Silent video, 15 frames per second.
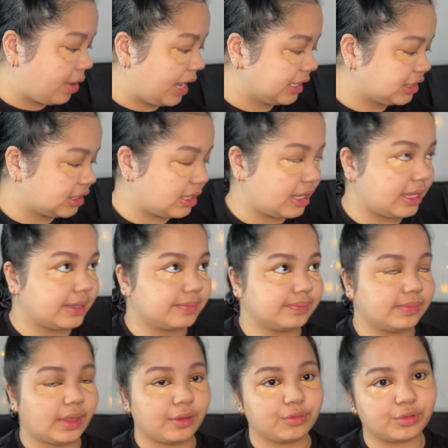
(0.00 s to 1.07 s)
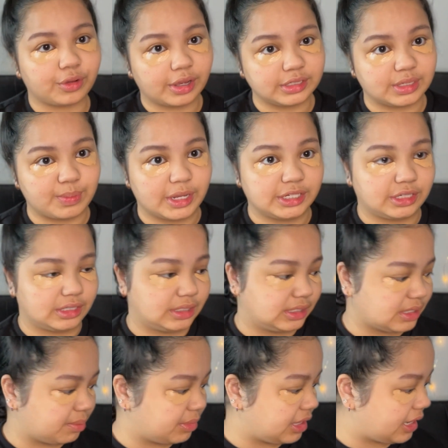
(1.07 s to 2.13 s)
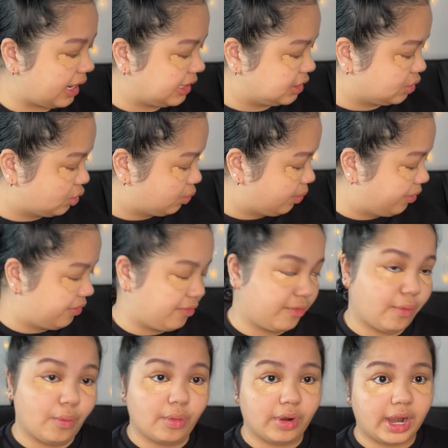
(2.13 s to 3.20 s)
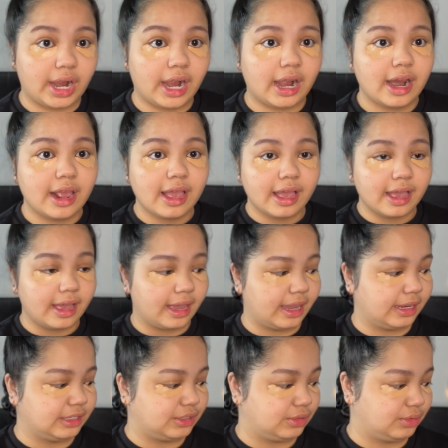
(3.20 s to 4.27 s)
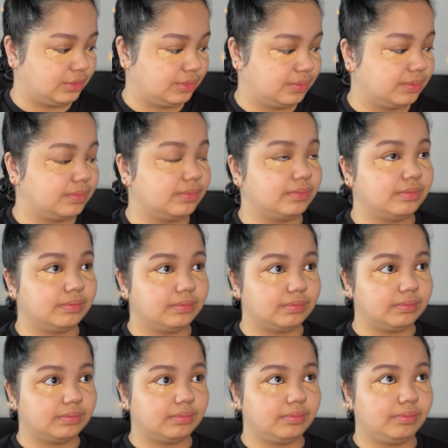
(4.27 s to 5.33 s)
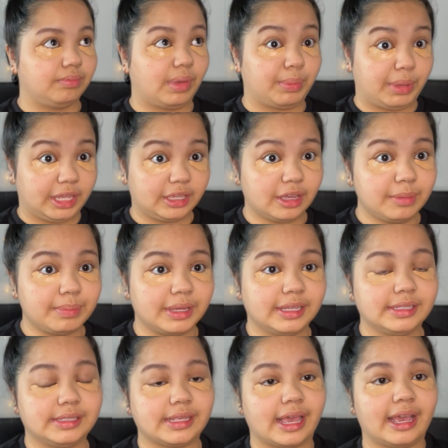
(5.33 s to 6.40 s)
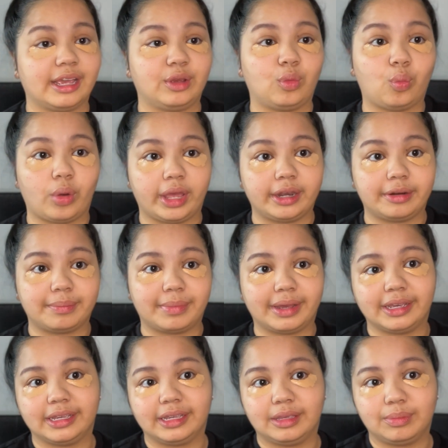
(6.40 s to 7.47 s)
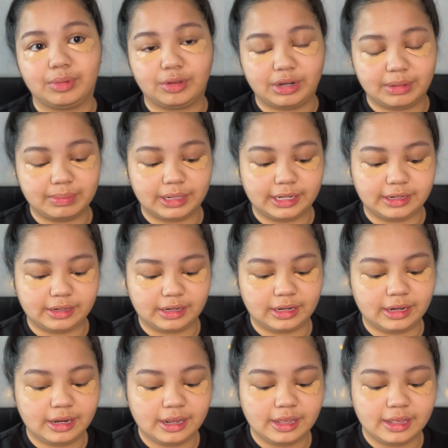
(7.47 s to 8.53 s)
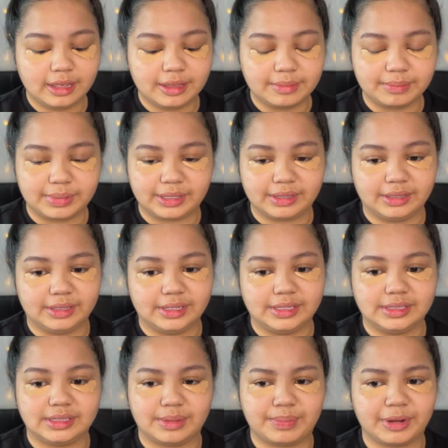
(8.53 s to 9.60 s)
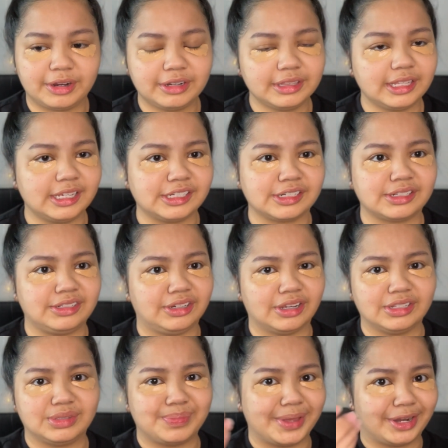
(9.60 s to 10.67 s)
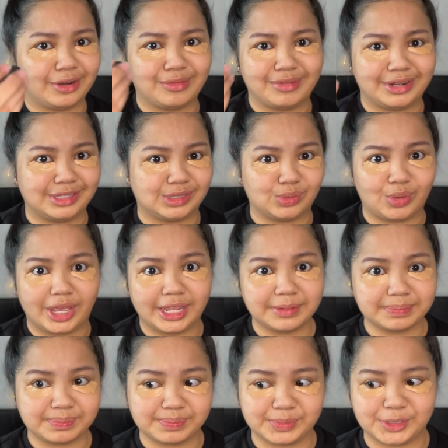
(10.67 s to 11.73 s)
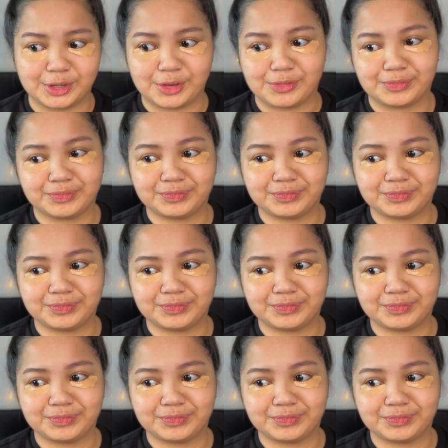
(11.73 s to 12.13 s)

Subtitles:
actually I forgot to mention something I do before I do my makeup is I wet my beauty blender, because apparently it just does better when it's wet. So